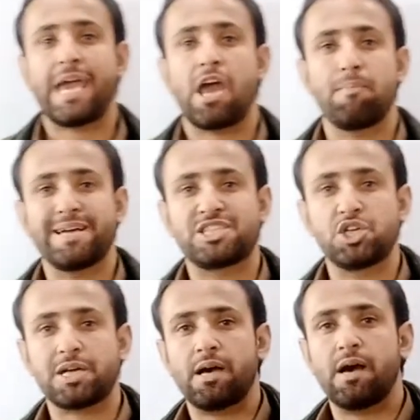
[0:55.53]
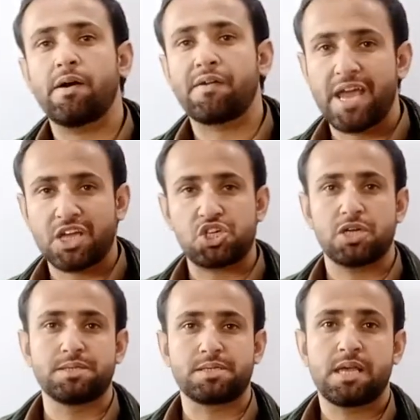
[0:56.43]
aromatic
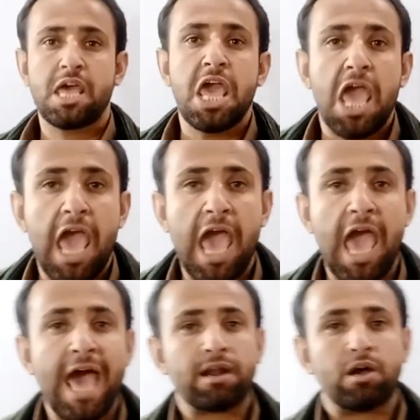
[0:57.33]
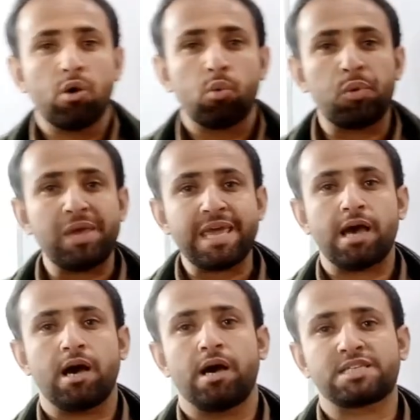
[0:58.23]
reactions, here we
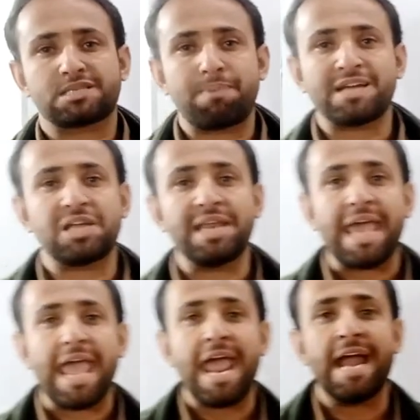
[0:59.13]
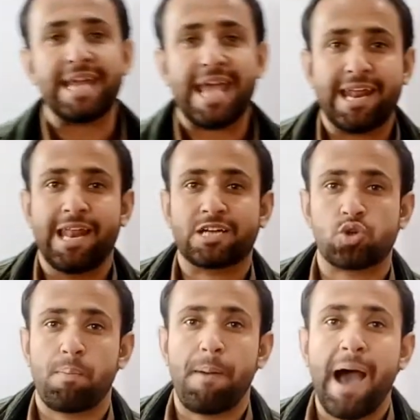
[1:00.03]
specially add an
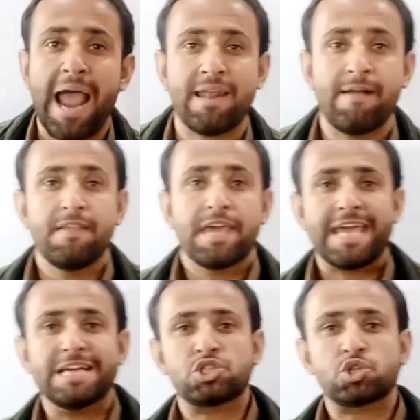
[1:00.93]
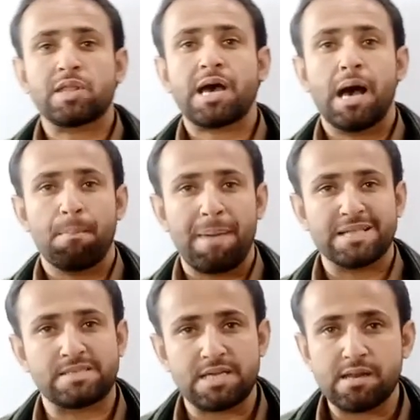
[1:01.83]
electrophile into the
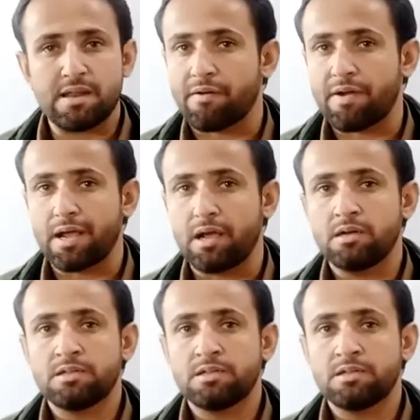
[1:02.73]
benzene ring.